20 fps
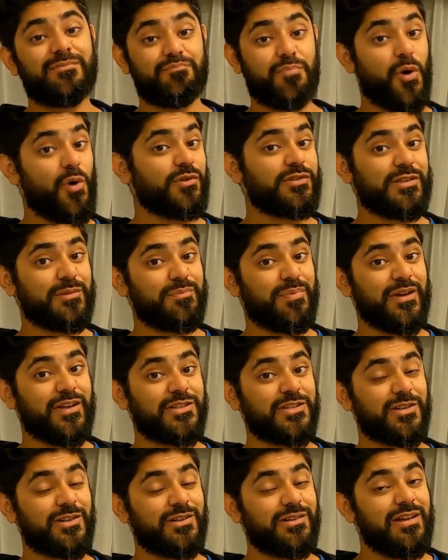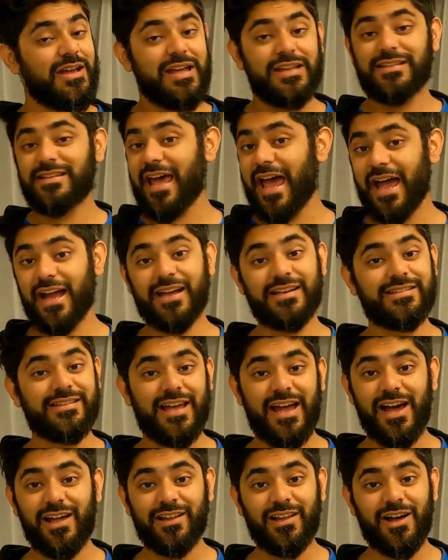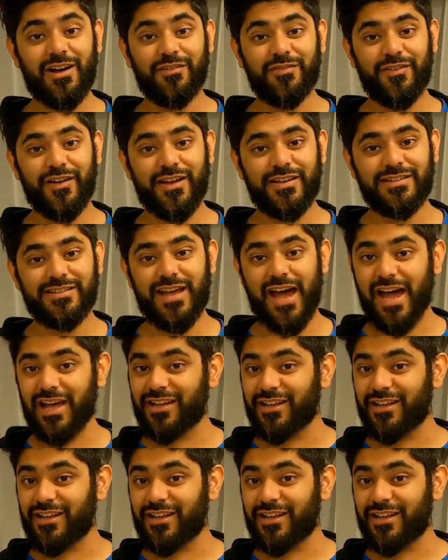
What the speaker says: Post a picture, tag us at Halal Fest.